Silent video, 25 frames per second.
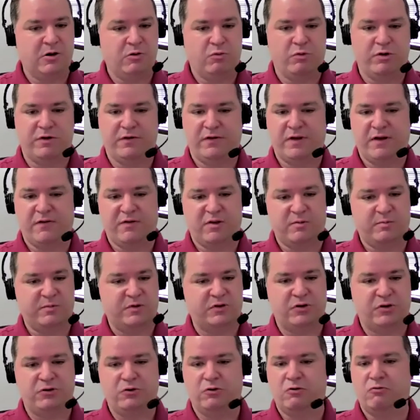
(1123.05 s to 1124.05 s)
would have given them
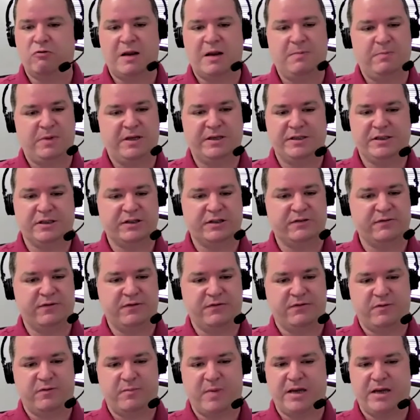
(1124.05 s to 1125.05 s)
2 great pieces of
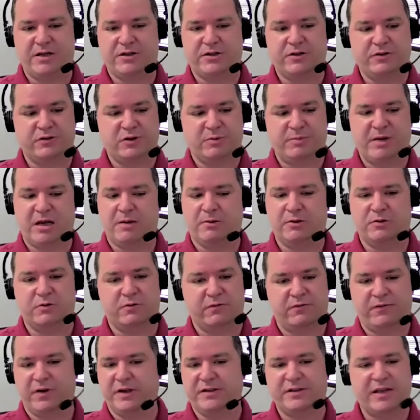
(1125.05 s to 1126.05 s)
information to be able to
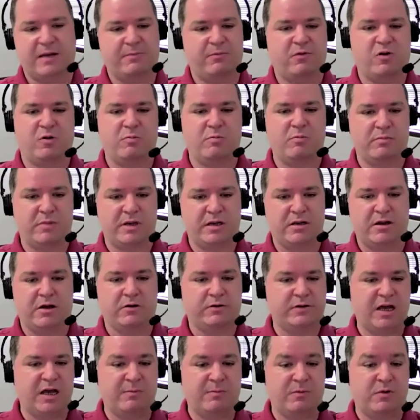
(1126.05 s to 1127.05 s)
fix that problem in no
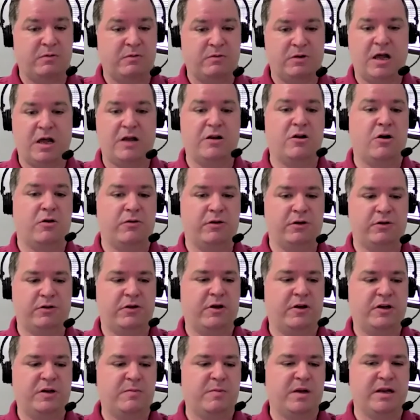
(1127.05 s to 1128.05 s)
time, and not the
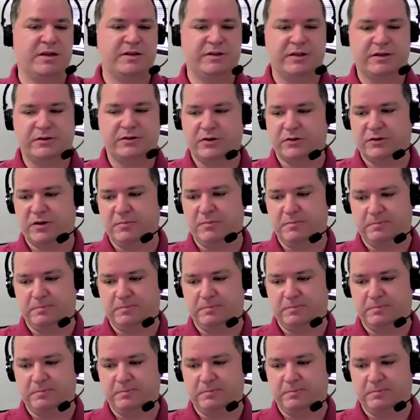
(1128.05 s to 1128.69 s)
30 minutes it took.